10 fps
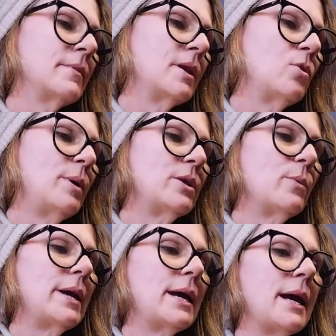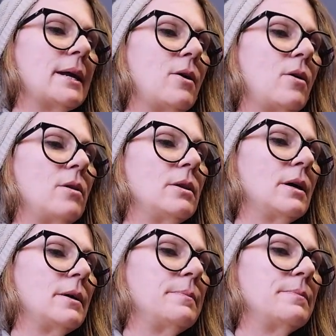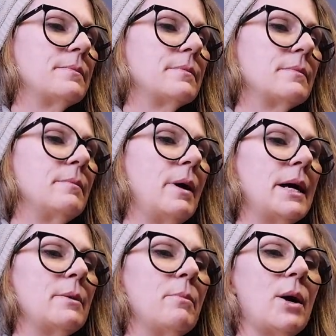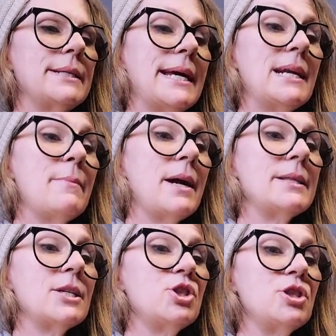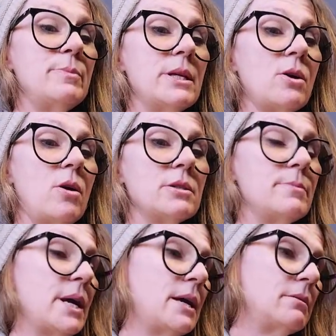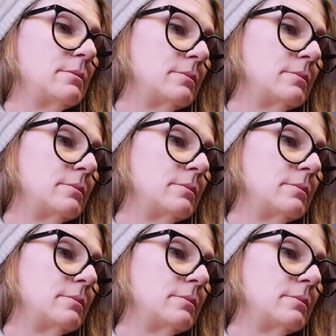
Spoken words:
Oh, by the way, I call Mike Montana Mike. That's just me that calls him that.